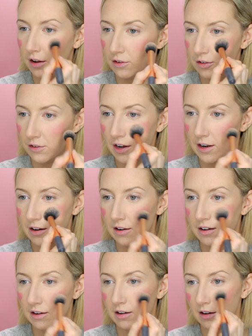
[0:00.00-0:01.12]
and just kind of
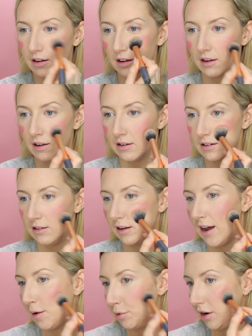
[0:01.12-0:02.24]

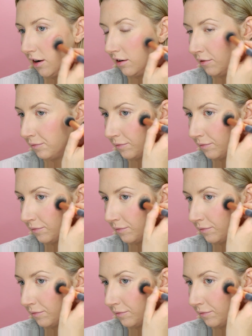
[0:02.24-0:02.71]
dab it in.